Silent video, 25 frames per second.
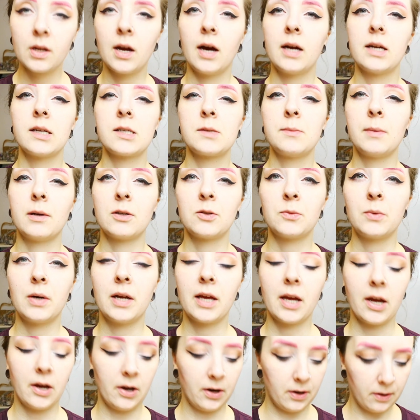It smells
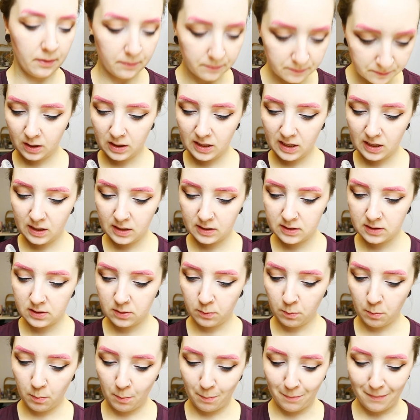really good. I think it's
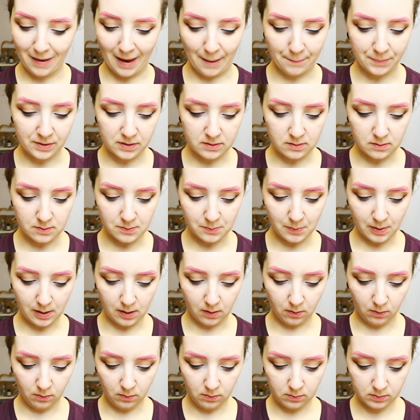some peppers as
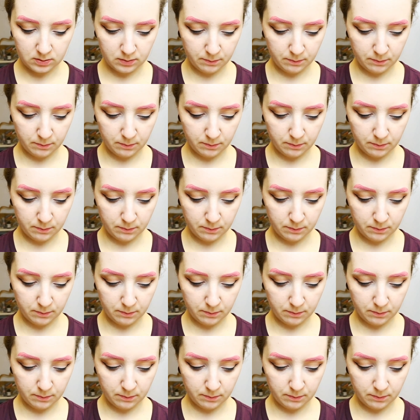well.